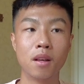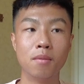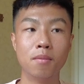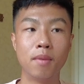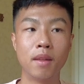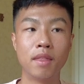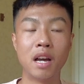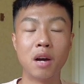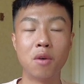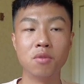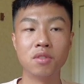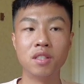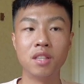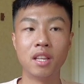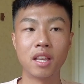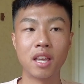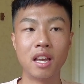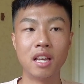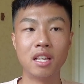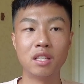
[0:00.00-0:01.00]
But that wasn't
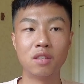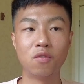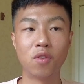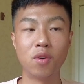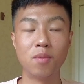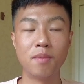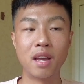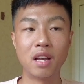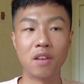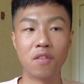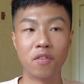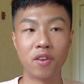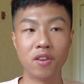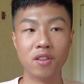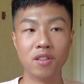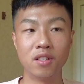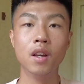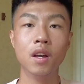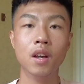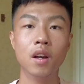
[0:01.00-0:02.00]
the case for me at
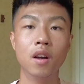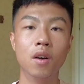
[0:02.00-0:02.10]
first.